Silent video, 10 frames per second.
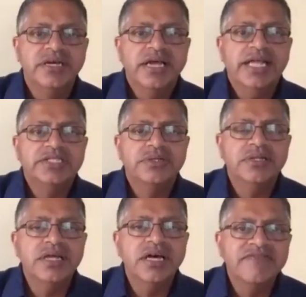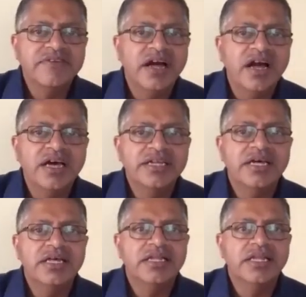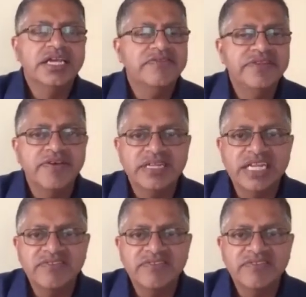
and to love God uh, like you've never loved